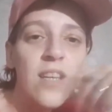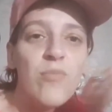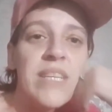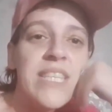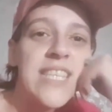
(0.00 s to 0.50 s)

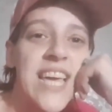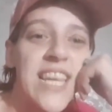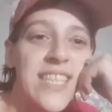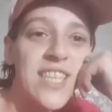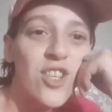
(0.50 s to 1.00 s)
Mrs.
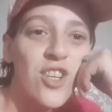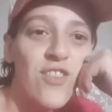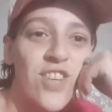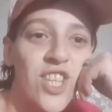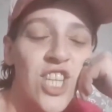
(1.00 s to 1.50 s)
Kennedy, you're
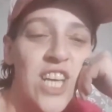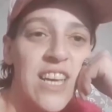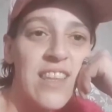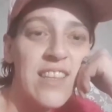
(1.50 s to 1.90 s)
up for a chat.